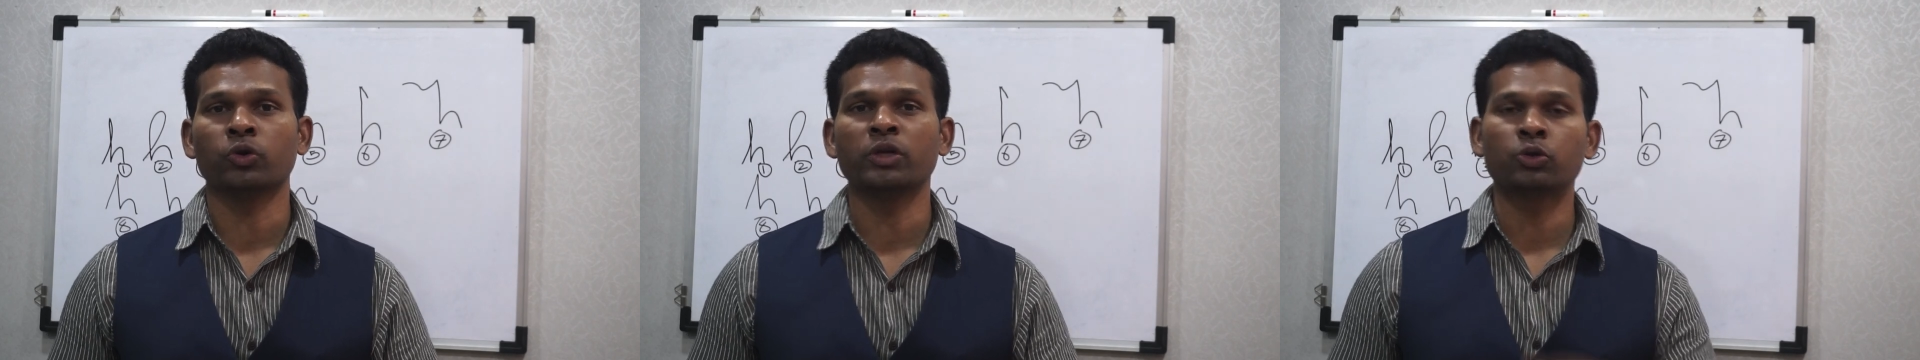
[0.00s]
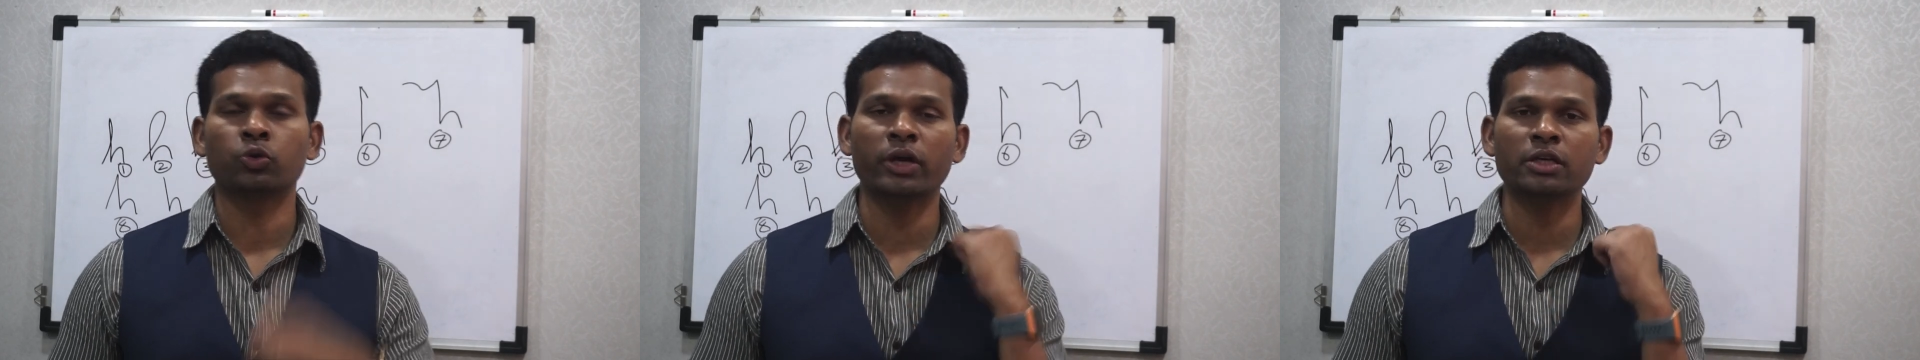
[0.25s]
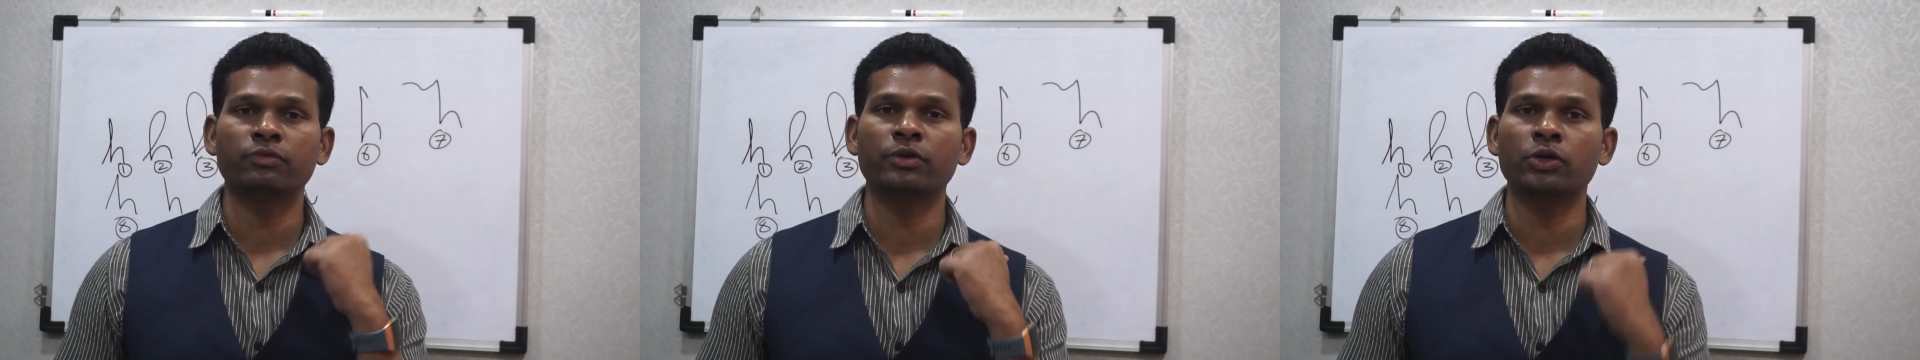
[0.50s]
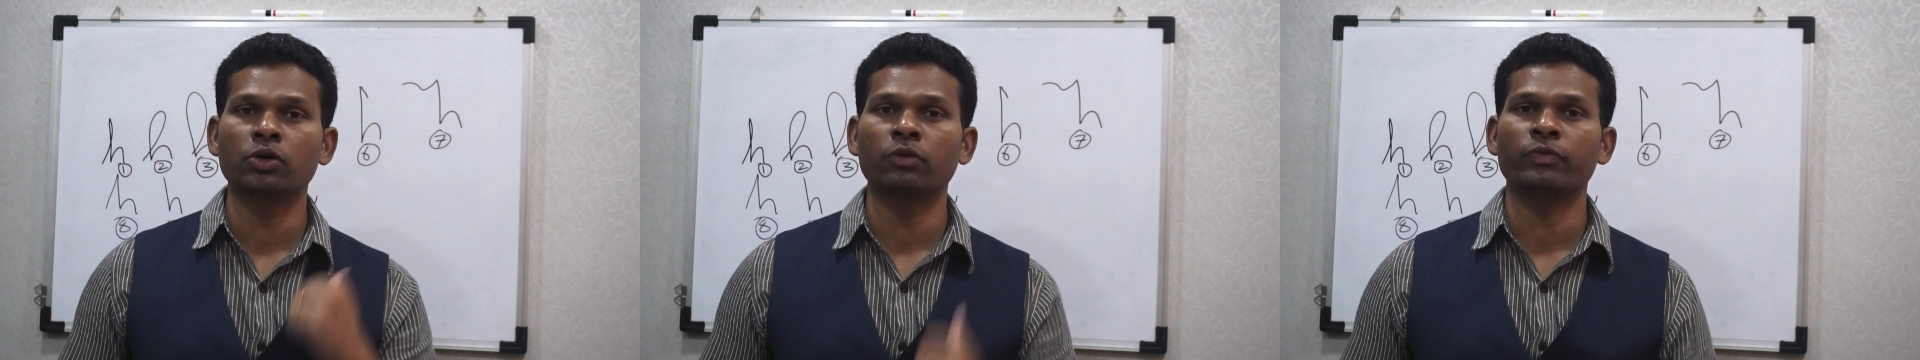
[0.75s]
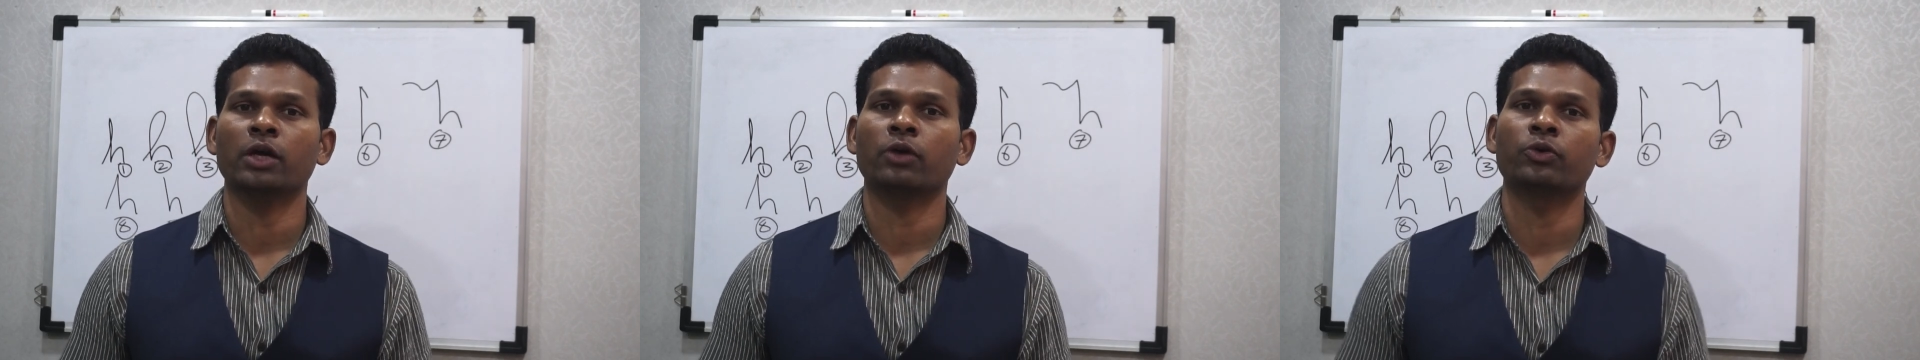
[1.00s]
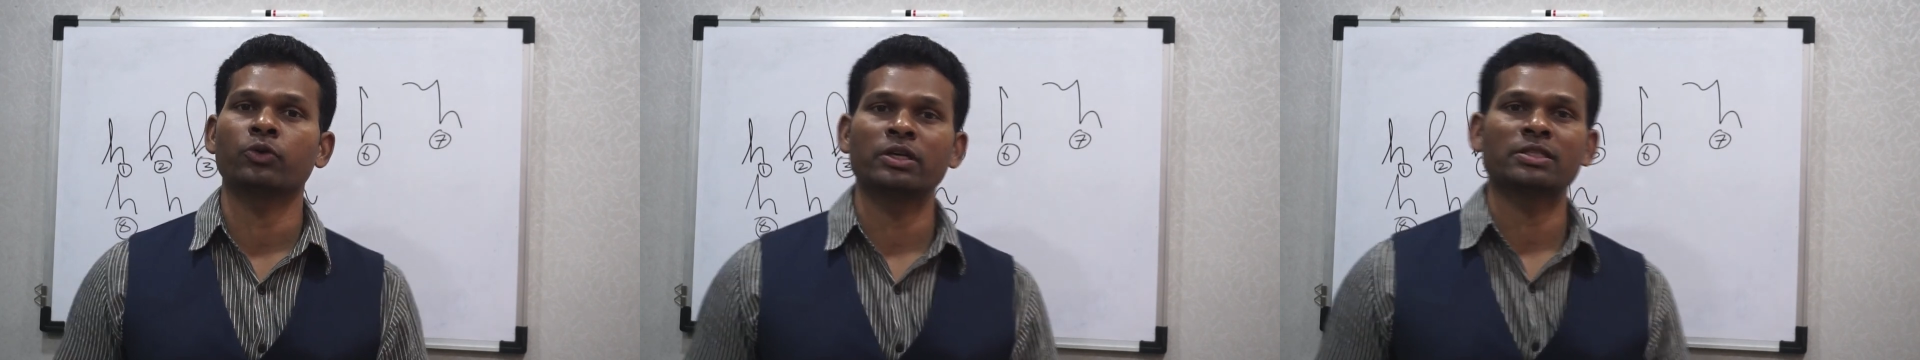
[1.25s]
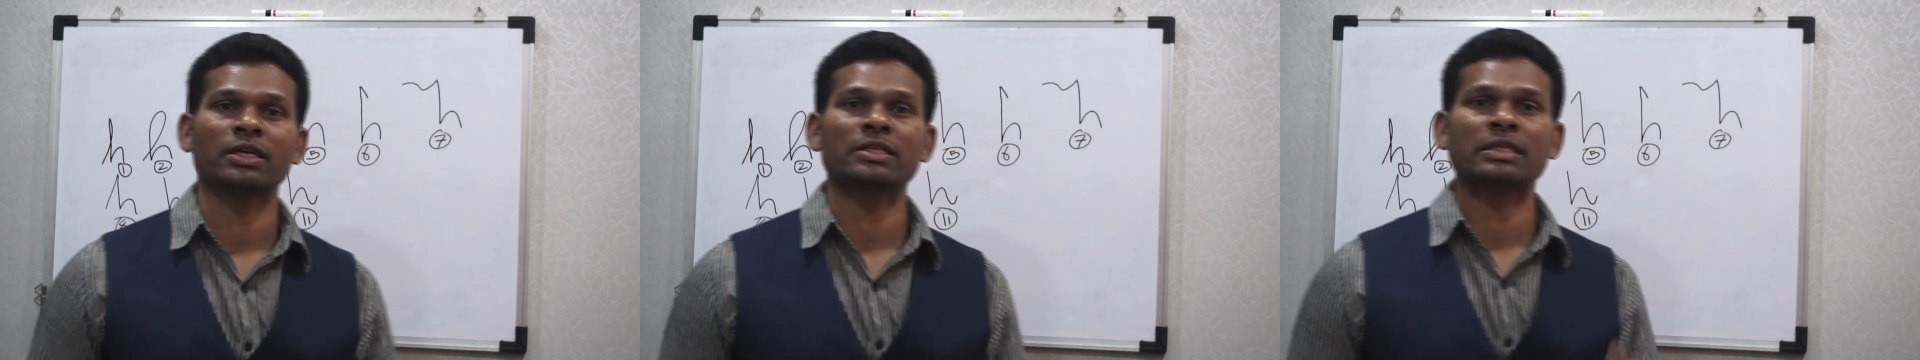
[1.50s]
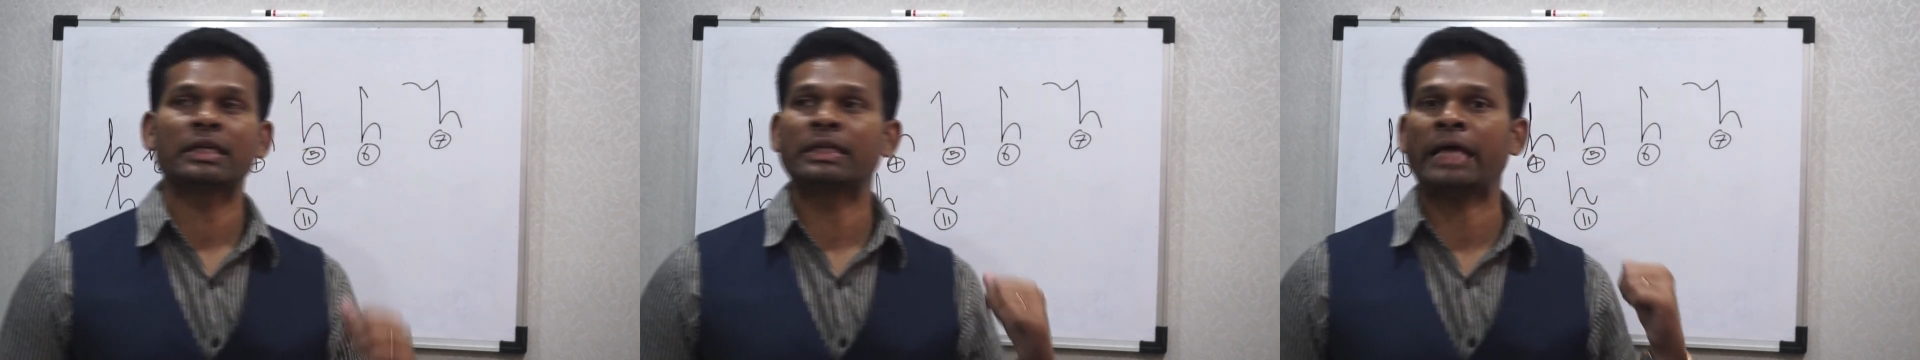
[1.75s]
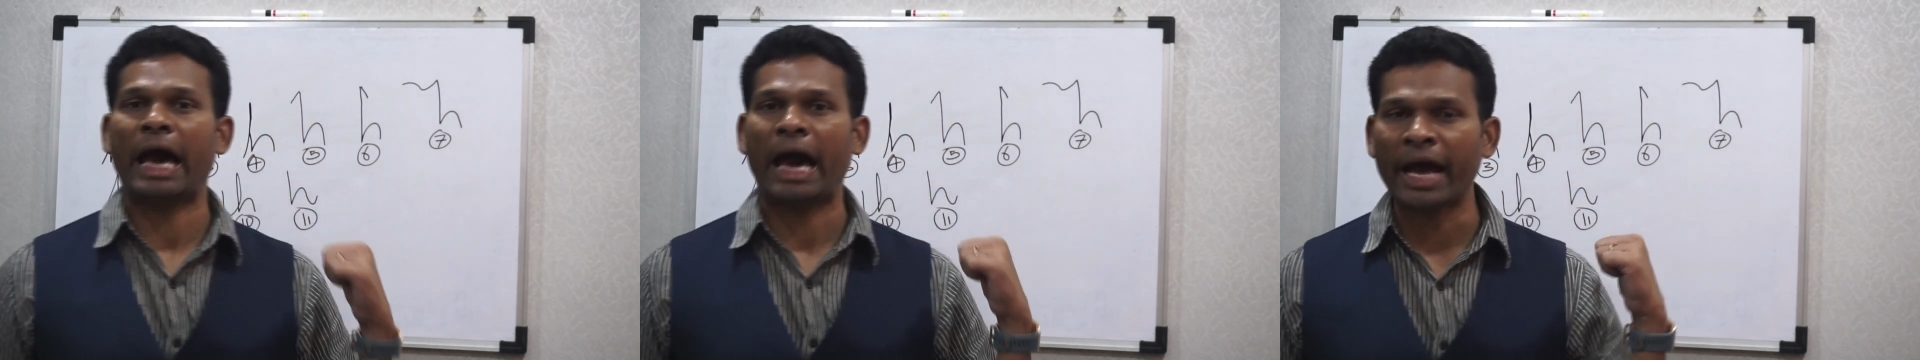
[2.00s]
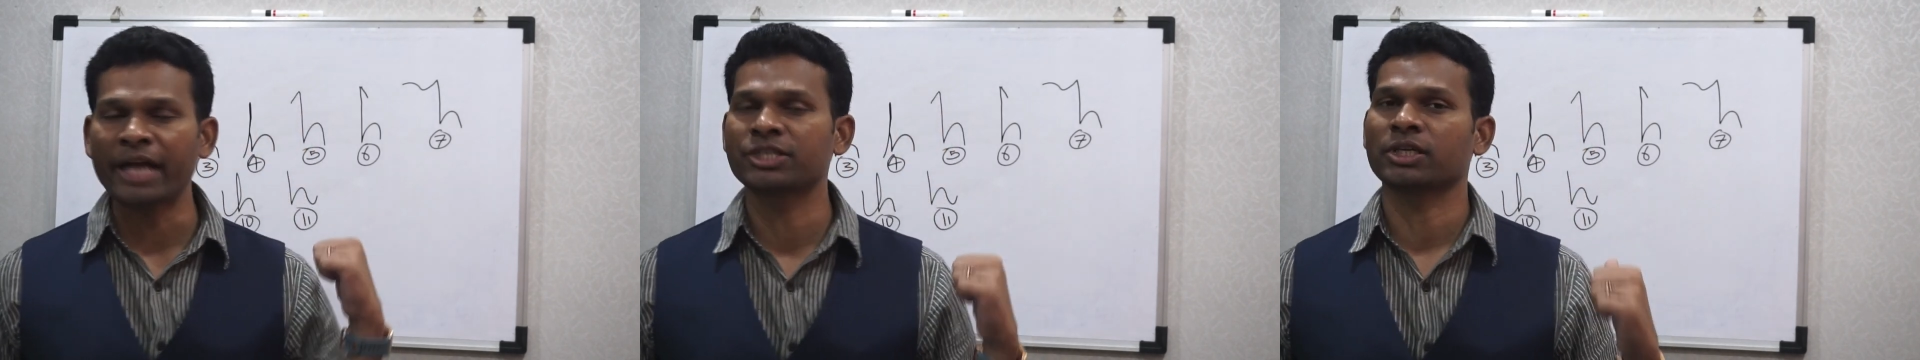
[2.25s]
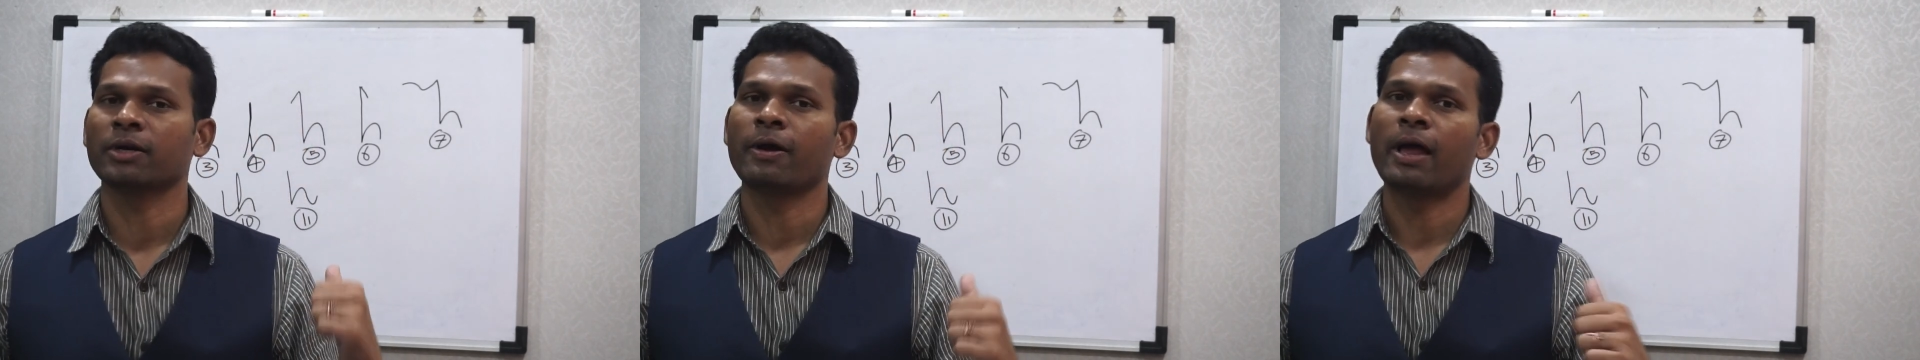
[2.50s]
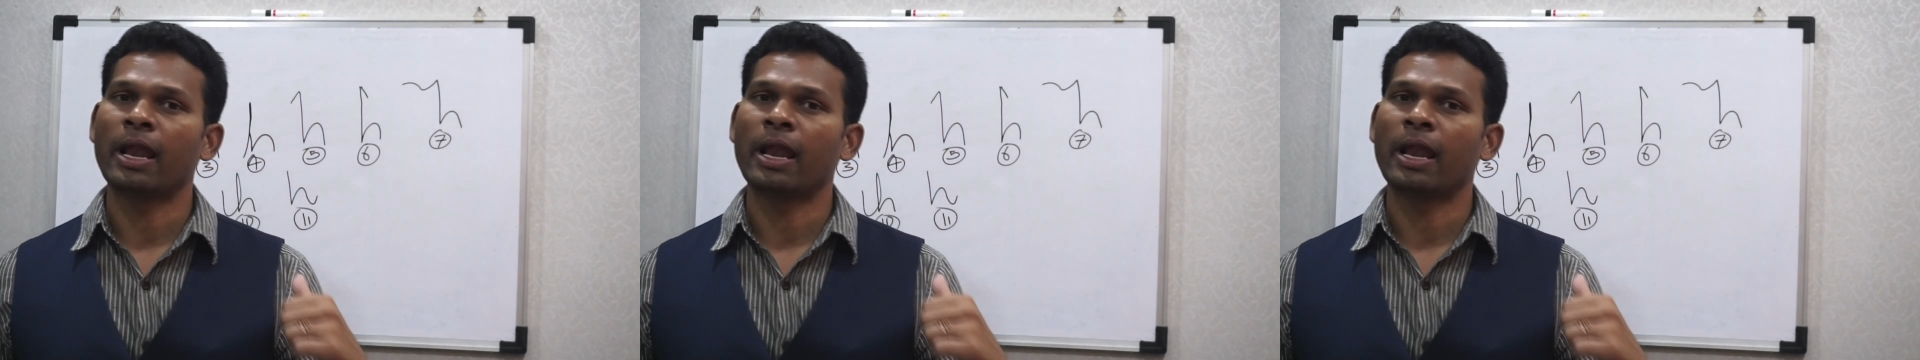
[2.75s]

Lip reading: So in today's video, we are going to discuss the H